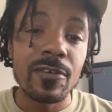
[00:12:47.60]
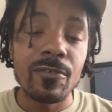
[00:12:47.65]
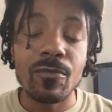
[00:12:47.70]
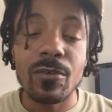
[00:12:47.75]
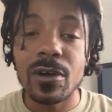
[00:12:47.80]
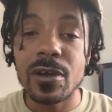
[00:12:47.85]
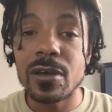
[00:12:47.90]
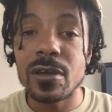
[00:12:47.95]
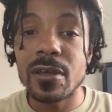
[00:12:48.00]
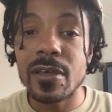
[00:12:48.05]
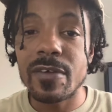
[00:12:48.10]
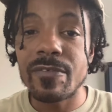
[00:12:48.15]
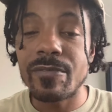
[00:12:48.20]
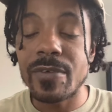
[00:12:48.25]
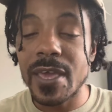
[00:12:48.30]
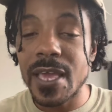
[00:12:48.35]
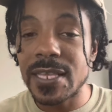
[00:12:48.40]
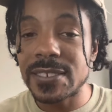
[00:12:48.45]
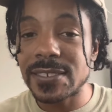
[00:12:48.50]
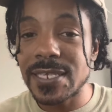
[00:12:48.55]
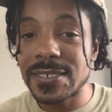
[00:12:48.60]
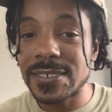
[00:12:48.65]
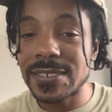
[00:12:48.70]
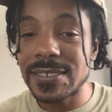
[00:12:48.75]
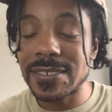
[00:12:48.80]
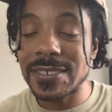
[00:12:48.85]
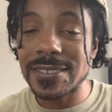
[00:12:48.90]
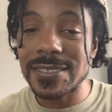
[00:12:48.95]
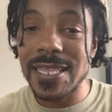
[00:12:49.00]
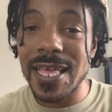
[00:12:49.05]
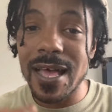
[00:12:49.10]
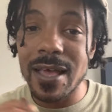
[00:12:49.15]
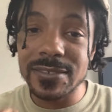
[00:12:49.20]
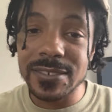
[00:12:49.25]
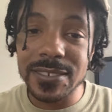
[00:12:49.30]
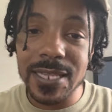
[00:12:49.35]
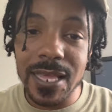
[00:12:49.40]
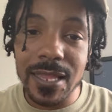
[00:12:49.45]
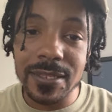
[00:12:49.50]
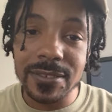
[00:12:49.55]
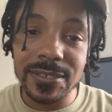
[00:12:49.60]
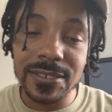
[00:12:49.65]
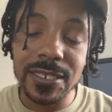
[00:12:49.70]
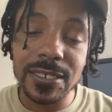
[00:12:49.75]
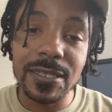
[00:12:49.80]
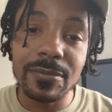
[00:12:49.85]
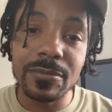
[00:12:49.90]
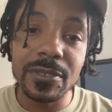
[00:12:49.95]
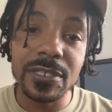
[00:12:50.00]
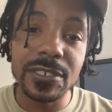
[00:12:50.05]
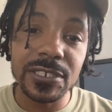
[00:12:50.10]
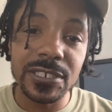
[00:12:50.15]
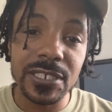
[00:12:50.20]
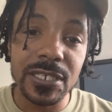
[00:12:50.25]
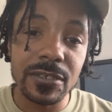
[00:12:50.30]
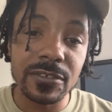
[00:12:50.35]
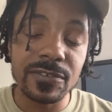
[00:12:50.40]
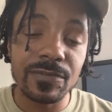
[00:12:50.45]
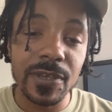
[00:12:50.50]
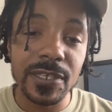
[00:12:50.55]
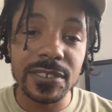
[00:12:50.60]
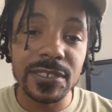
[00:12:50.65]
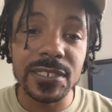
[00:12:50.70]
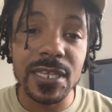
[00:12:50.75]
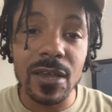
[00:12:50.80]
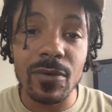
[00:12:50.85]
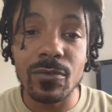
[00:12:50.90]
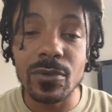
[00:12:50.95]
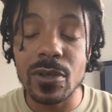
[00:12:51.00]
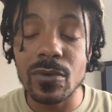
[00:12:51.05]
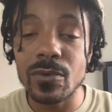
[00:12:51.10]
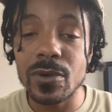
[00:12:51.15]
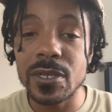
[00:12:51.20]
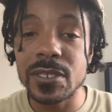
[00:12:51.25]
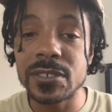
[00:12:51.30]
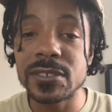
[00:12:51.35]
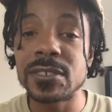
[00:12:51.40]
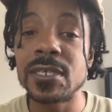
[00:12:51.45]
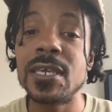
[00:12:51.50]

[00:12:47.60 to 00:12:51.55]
uh, advanced lessons $1,000 and unlimited gyms, FaceTime one-on-ones